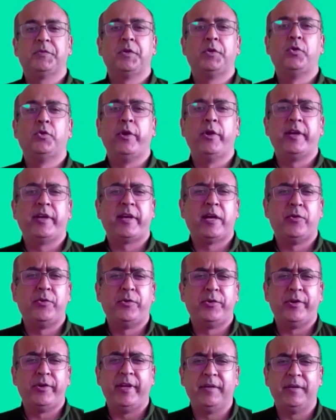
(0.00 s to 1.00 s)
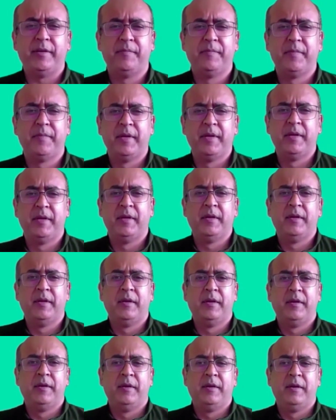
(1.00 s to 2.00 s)
going around today
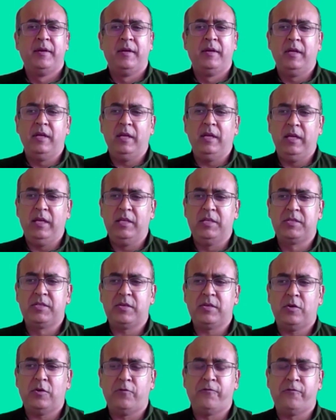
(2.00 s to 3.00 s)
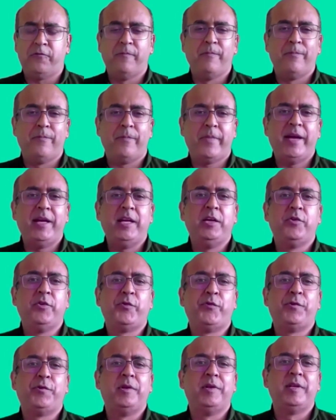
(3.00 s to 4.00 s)
is of
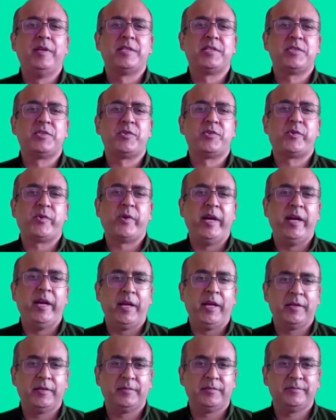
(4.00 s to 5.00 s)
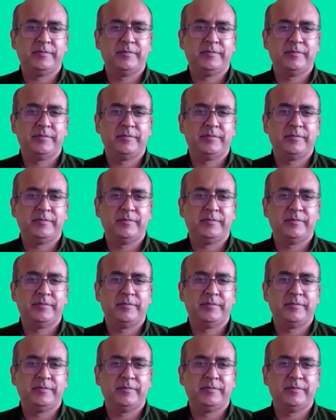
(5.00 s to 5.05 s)
mindfulness training.